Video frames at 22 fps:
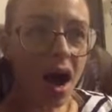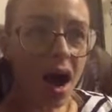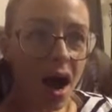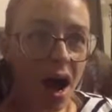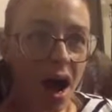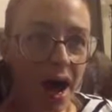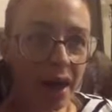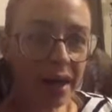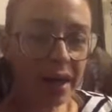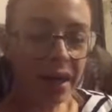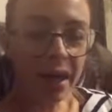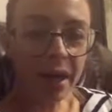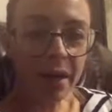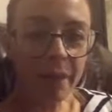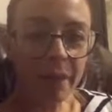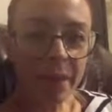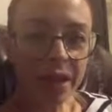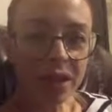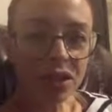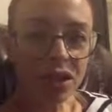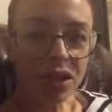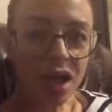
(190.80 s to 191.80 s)
I can get
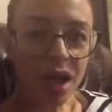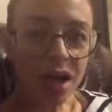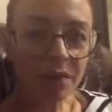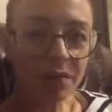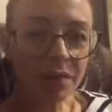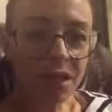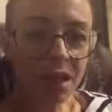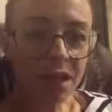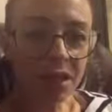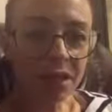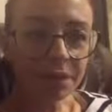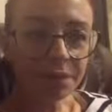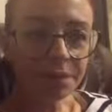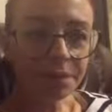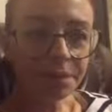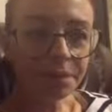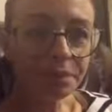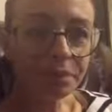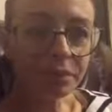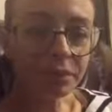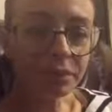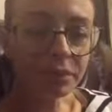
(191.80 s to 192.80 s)
my job done.
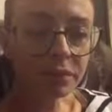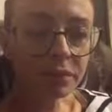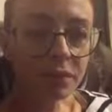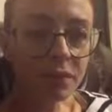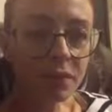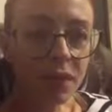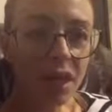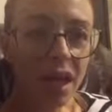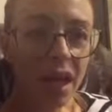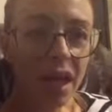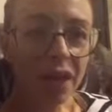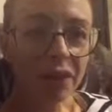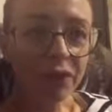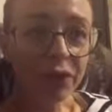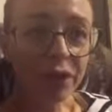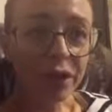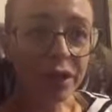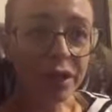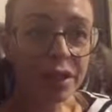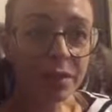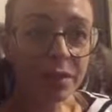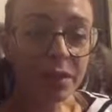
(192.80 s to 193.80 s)
And for
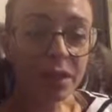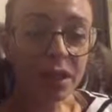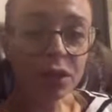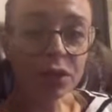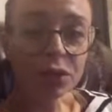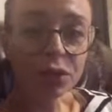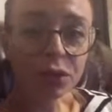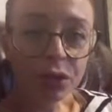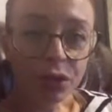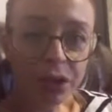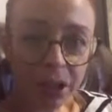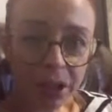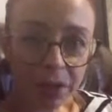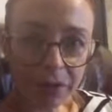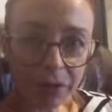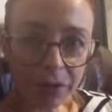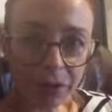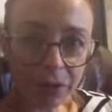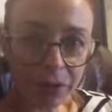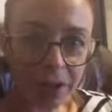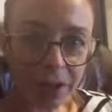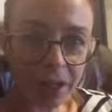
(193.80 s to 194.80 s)
it to be a lucrative
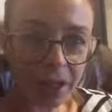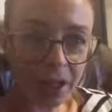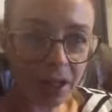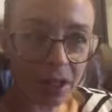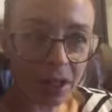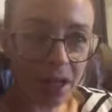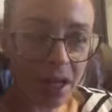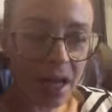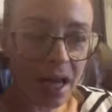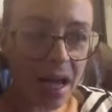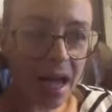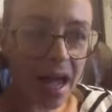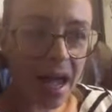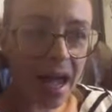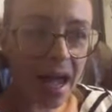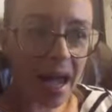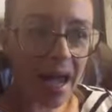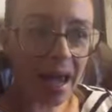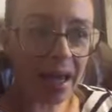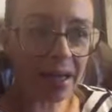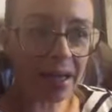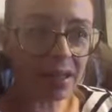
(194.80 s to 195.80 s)
career
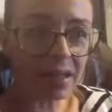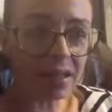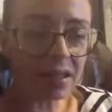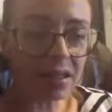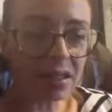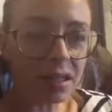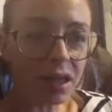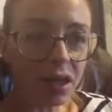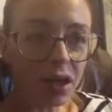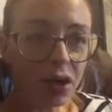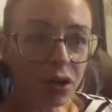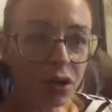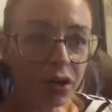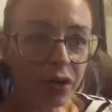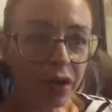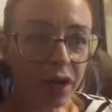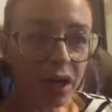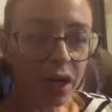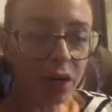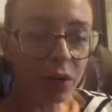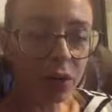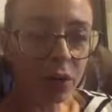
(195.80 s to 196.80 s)
and a
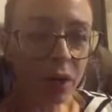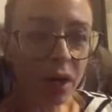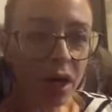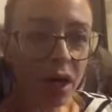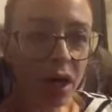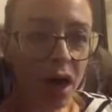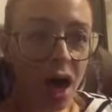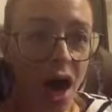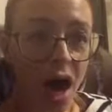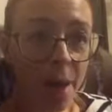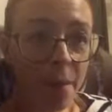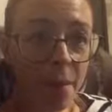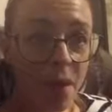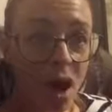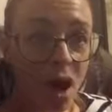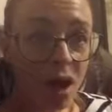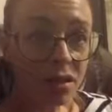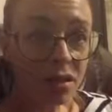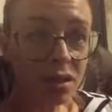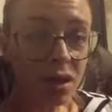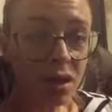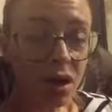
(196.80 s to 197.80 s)
career where I'm
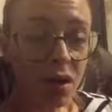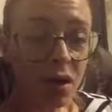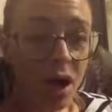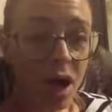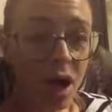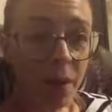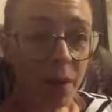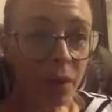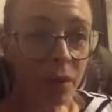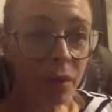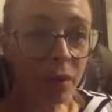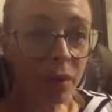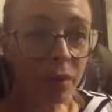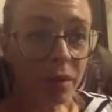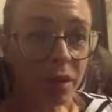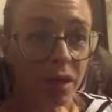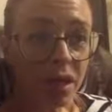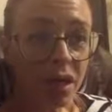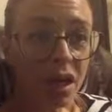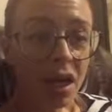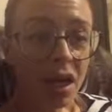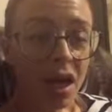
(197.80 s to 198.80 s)
also helping
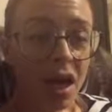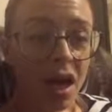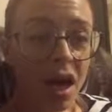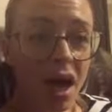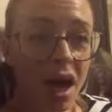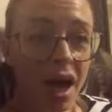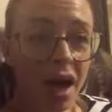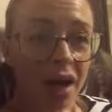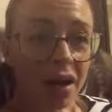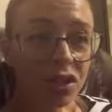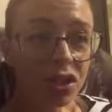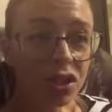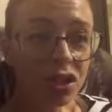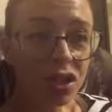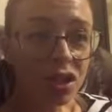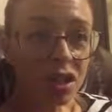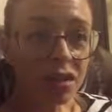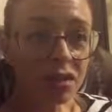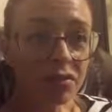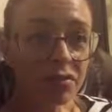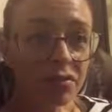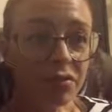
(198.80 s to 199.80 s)
women
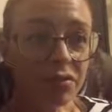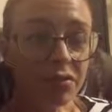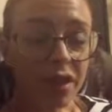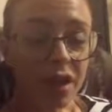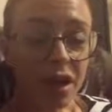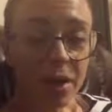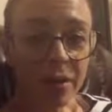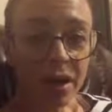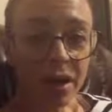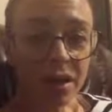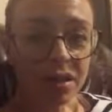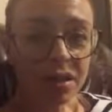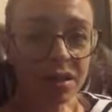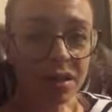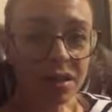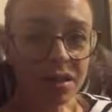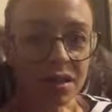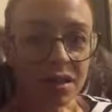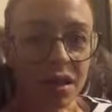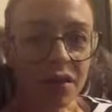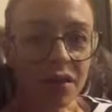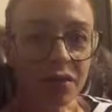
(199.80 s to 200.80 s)
achieve their best
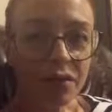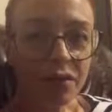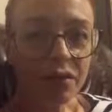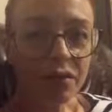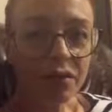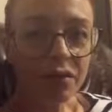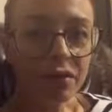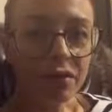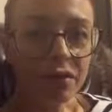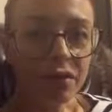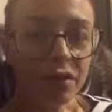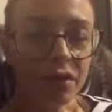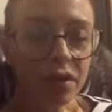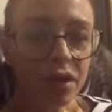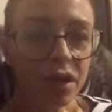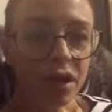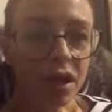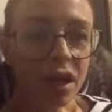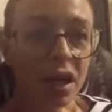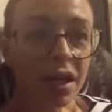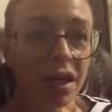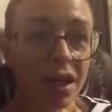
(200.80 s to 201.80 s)
self.
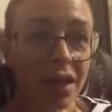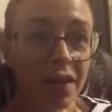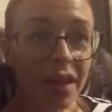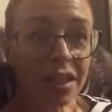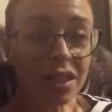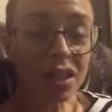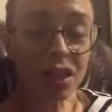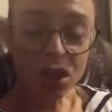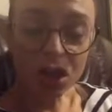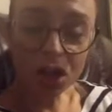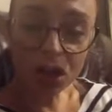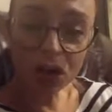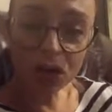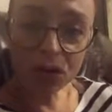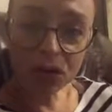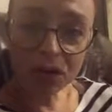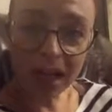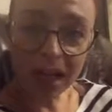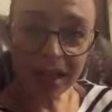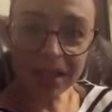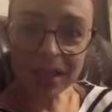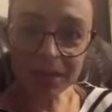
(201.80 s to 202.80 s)
Now that's a huge
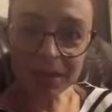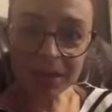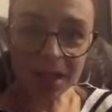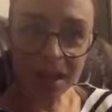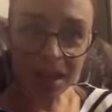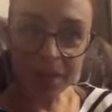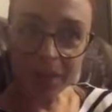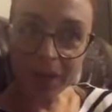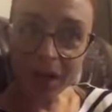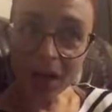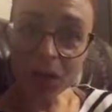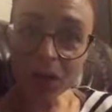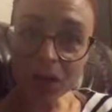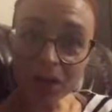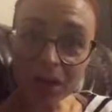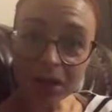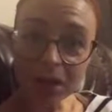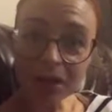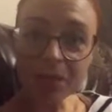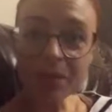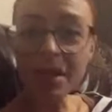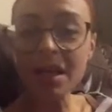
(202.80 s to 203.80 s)
that seems like a big one
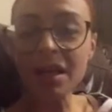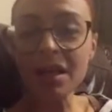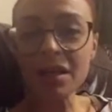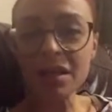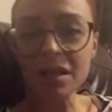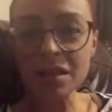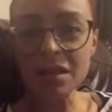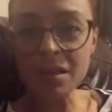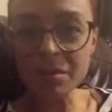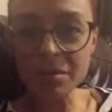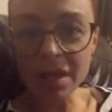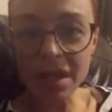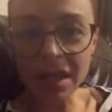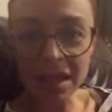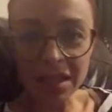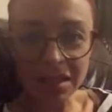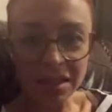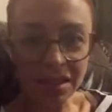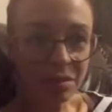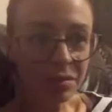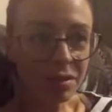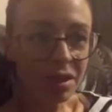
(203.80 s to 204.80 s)
to me. To me that
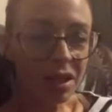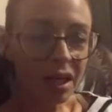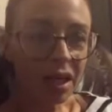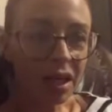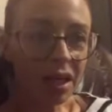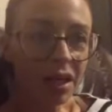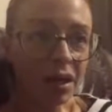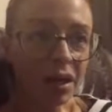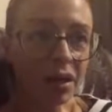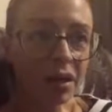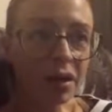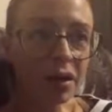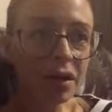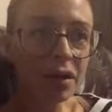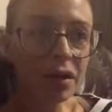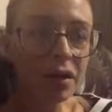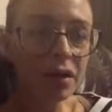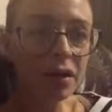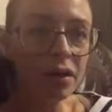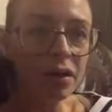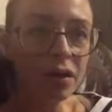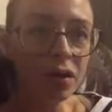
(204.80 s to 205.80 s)
seems like
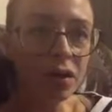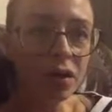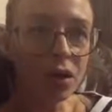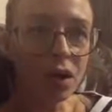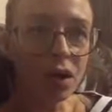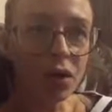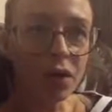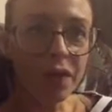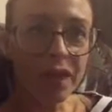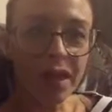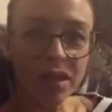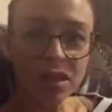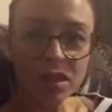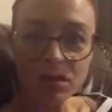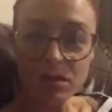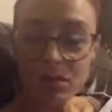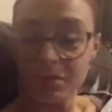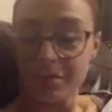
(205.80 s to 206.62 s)
you know, that's